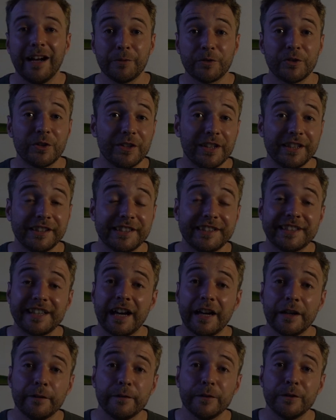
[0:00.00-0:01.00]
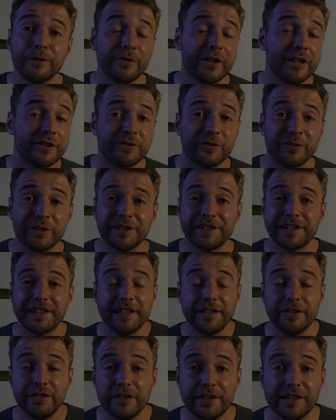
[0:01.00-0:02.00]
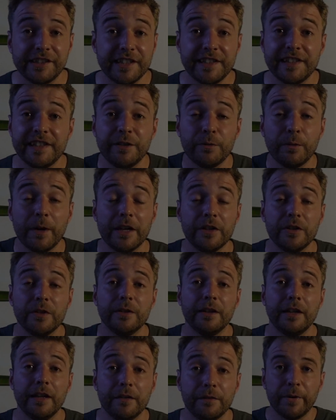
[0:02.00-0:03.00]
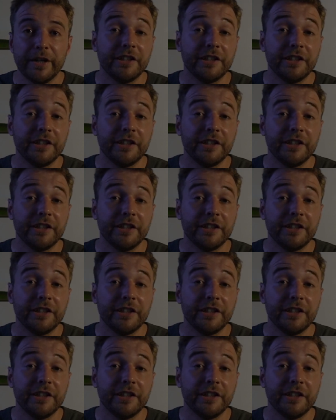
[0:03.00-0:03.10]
I'm sure there's a Thai food restaurant in the city where you live.